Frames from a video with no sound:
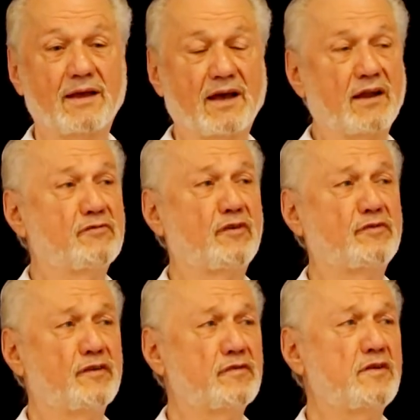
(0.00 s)
And for
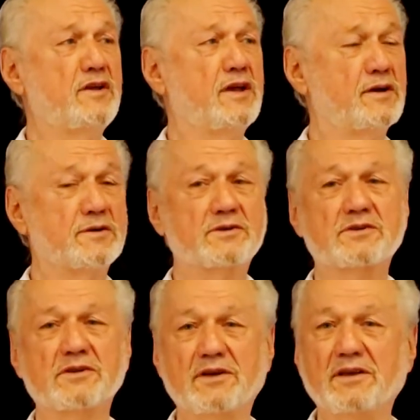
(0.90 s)
50 years,
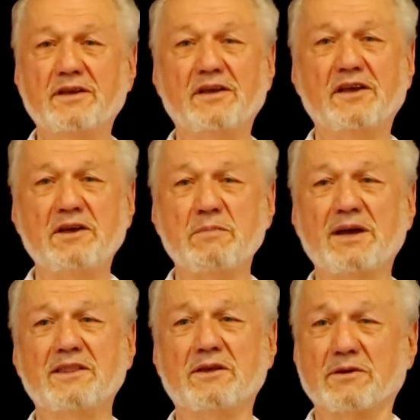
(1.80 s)
he
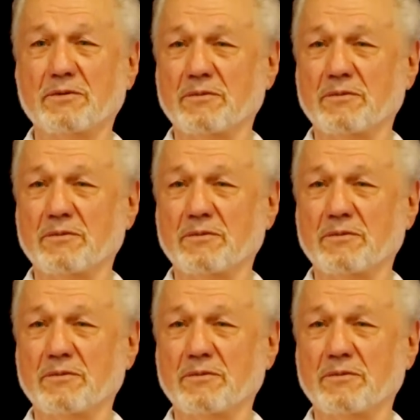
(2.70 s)
made the